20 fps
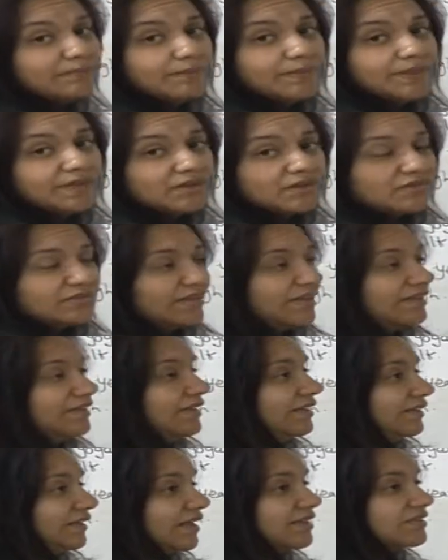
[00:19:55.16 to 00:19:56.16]
bigger than
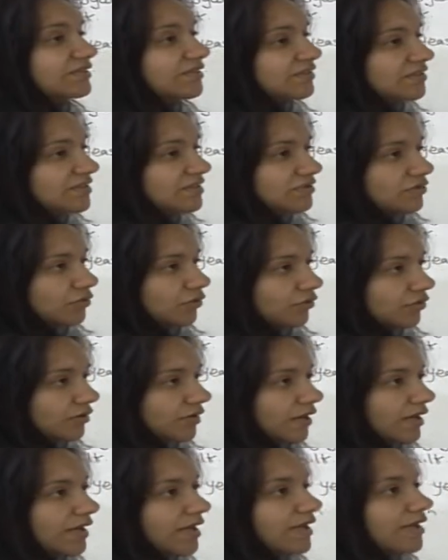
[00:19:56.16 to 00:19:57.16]
any other star,
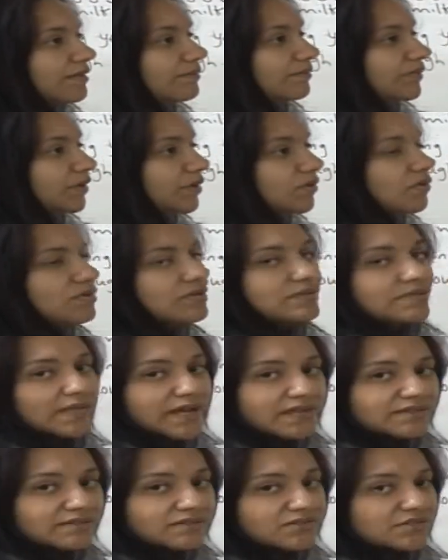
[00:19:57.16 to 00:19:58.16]
because the
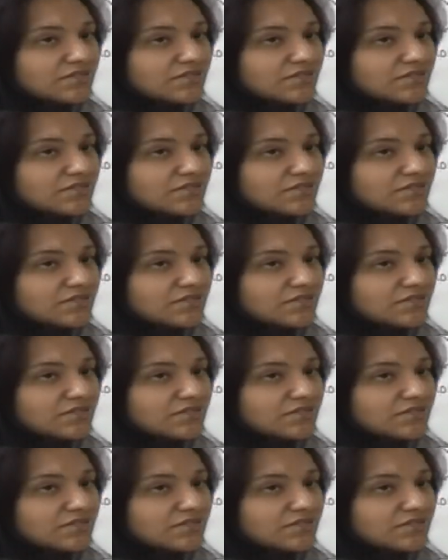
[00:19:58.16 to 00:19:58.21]
other